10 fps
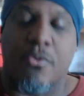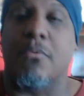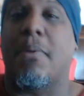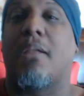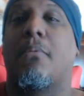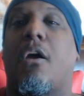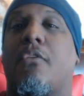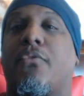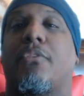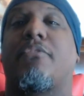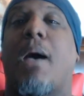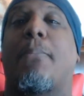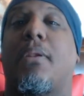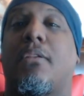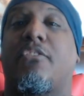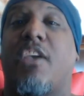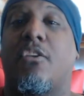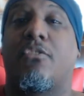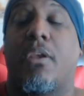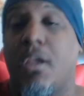you from the bottom of my heart for stopping in the
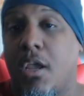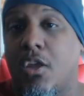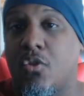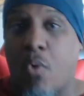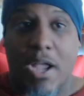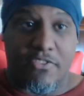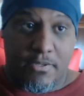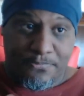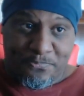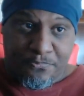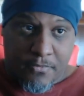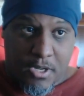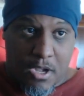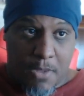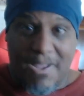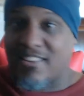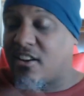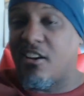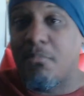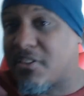channel tonight to watch it. I
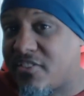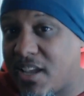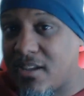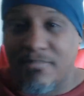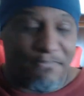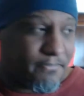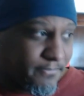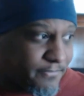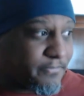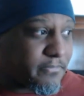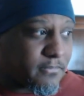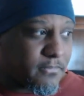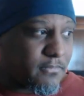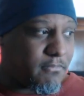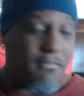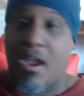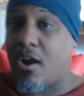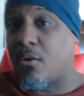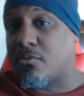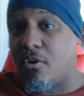sound a little bit sick.
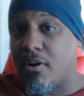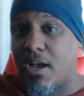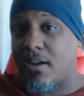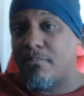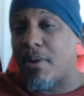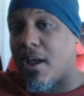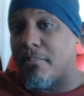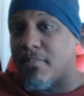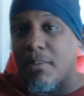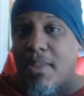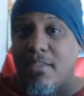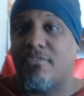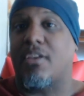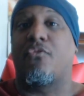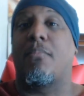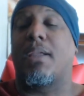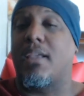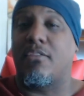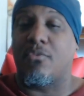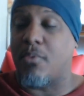I don't know what's going on. Probably I'm getting sick from my
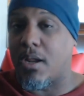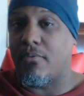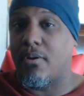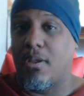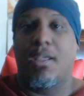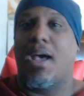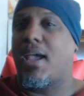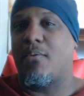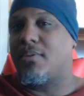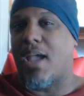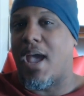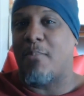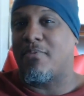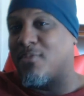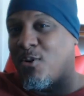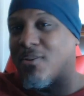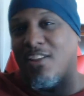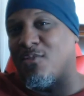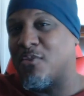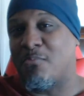kids or whatever. I hate when that happens. You know,
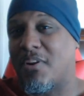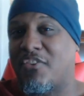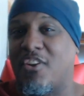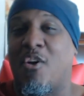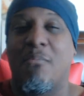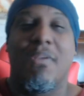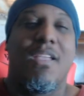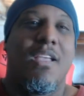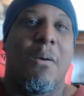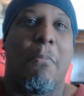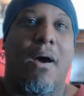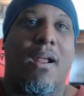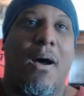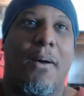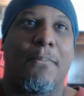kids always bring shit home. But